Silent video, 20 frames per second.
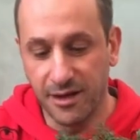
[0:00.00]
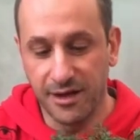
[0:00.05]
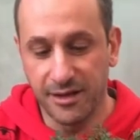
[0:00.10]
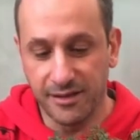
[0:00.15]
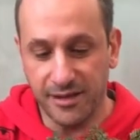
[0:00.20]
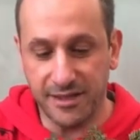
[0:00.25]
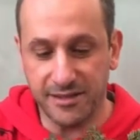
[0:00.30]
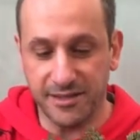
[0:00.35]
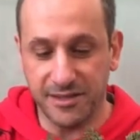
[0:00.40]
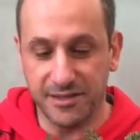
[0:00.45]

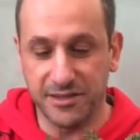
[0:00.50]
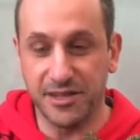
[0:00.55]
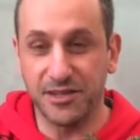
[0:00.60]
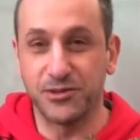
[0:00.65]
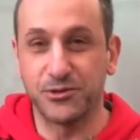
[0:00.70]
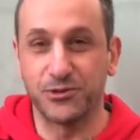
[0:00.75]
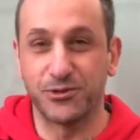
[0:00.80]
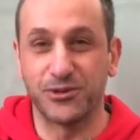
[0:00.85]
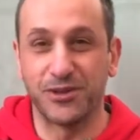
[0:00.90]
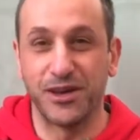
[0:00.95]
that's an
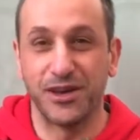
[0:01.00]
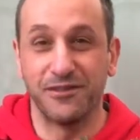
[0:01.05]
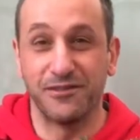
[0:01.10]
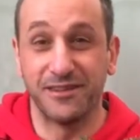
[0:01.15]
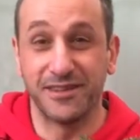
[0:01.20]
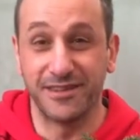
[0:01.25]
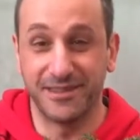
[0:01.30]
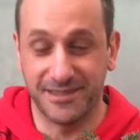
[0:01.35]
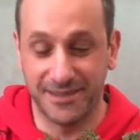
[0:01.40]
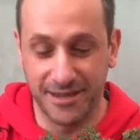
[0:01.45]
essential
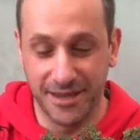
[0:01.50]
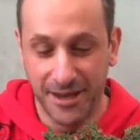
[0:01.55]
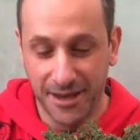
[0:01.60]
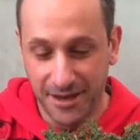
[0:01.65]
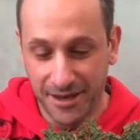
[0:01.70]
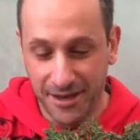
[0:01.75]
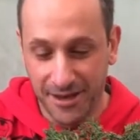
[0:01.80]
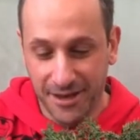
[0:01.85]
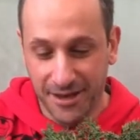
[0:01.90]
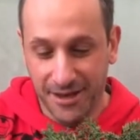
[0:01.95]
service.
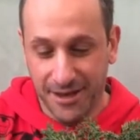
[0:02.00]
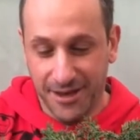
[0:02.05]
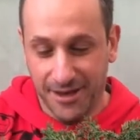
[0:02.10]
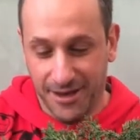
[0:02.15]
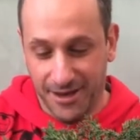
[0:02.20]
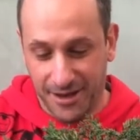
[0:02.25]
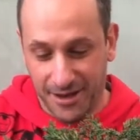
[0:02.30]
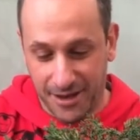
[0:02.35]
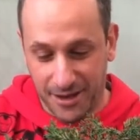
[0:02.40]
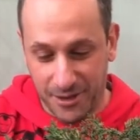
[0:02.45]

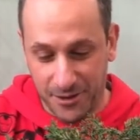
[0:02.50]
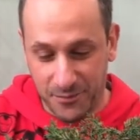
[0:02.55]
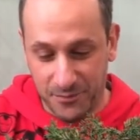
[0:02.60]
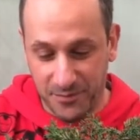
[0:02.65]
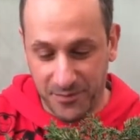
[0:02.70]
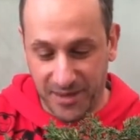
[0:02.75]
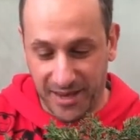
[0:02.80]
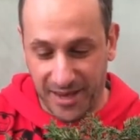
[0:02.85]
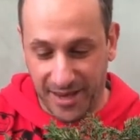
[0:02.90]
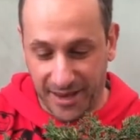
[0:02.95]
Yeah,
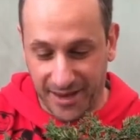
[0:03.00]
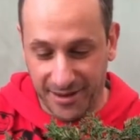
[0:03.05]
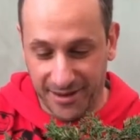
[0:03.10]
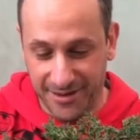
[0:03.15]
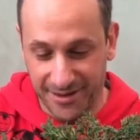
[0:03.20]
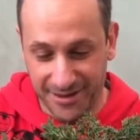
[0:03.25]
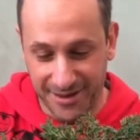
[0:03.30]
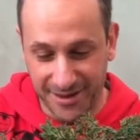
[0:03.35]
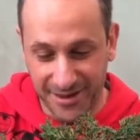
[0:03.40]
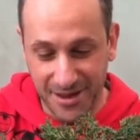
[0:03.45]

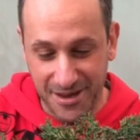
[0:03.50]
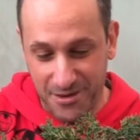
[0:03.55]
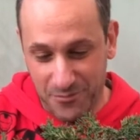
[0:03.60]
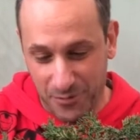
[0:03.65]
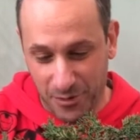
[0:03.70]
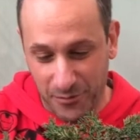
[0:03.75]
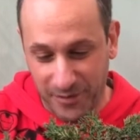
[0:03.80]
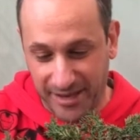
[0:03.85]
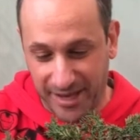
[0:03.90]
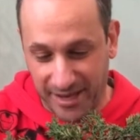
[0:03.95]

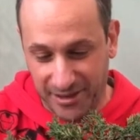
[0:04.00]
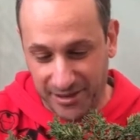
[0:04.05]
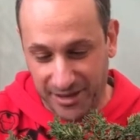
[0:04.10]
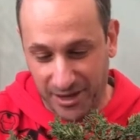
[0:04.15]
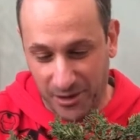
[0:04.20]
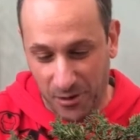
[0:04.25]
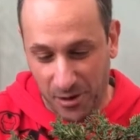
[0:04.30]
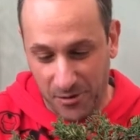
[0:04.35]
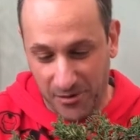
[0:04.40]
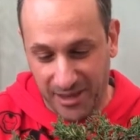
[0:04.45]
probably can't get
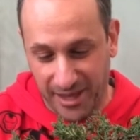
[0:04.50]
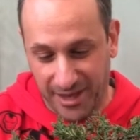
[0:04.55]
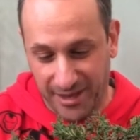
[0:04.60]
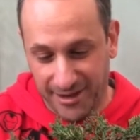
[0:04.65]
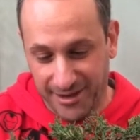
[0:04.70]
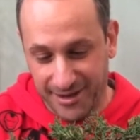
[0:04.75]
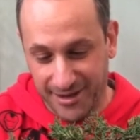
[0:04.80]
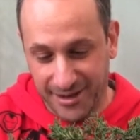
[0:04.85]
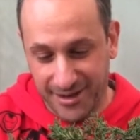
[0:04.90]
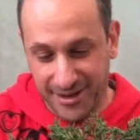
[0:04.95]
away with that.
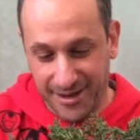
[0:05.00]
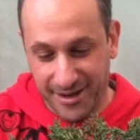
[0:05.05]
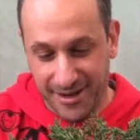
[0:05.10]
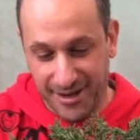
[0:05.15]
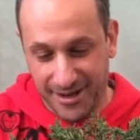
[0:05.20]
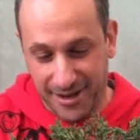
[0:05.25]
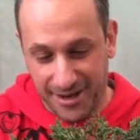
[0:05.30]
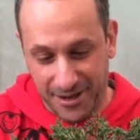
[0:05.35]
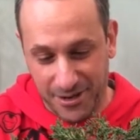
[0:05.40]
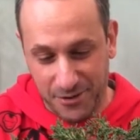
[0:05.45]

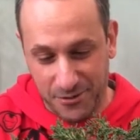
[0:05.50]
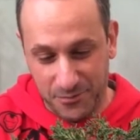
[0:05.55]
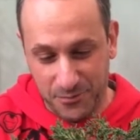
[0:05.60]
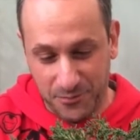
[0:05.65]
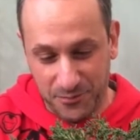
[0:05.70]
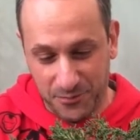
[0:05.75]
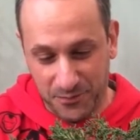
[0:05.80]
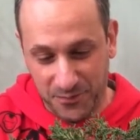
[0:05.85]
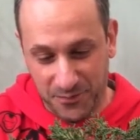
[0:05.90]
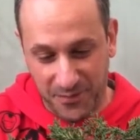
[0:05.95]

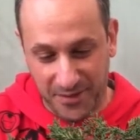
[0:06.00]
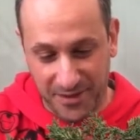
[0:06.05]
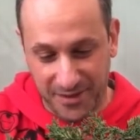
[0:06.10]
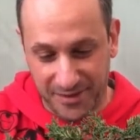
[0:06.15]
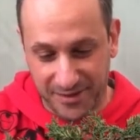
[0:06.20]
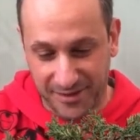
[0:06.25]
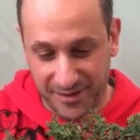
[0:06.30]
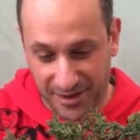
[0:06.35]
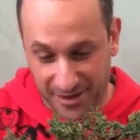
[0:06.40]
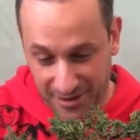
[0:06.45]

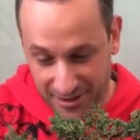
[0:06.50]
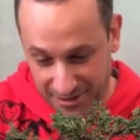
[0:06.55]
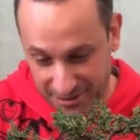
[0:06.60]
So